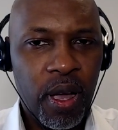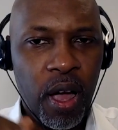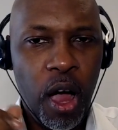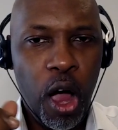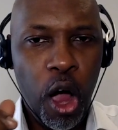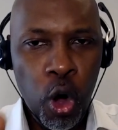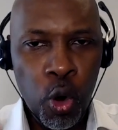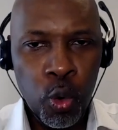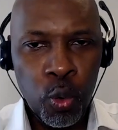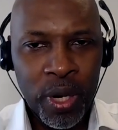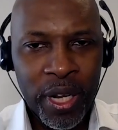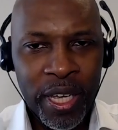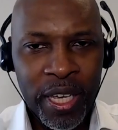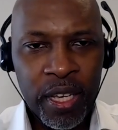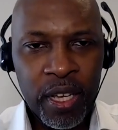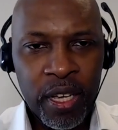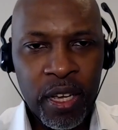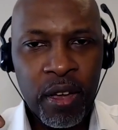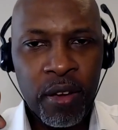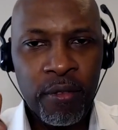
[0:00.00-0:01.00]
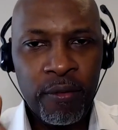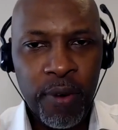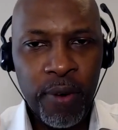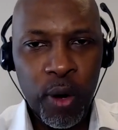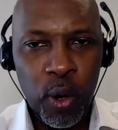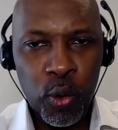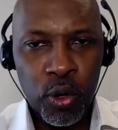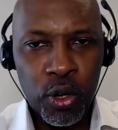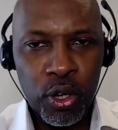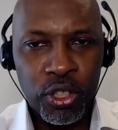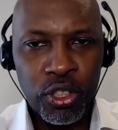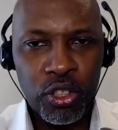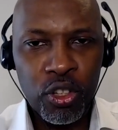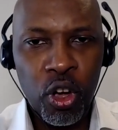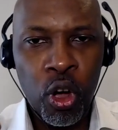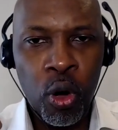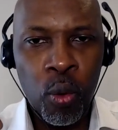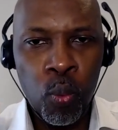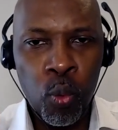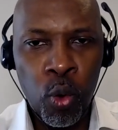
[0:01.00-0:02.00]
Only focus
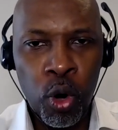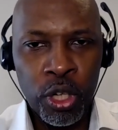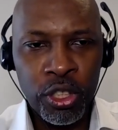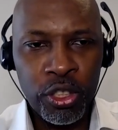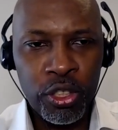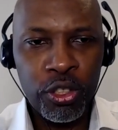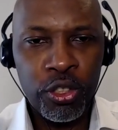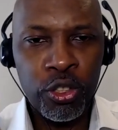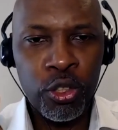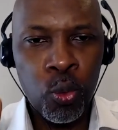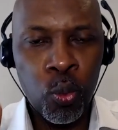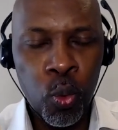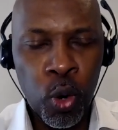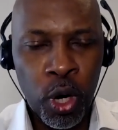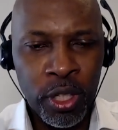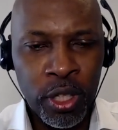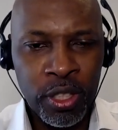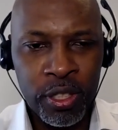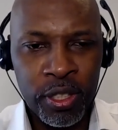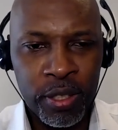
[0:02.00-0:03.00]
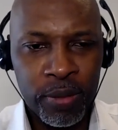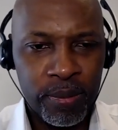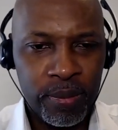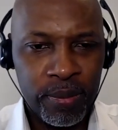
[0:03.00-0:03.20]
on what you want.